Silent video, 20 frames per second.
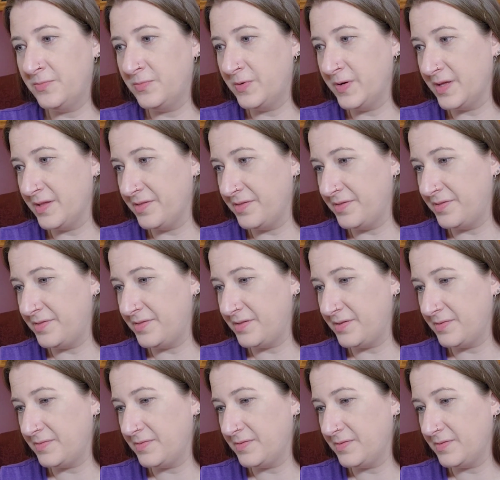with
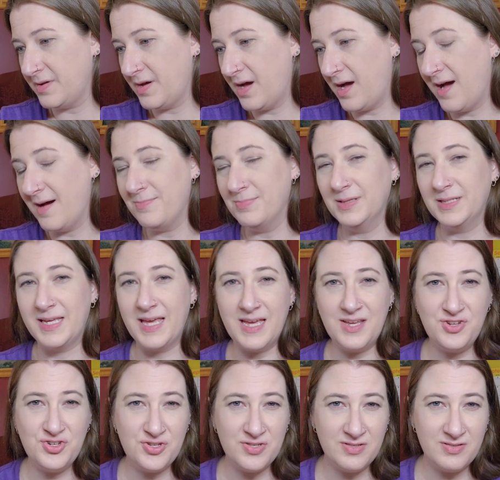
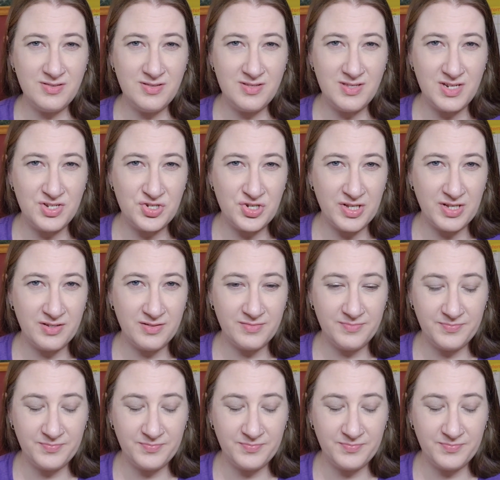obligation stitching.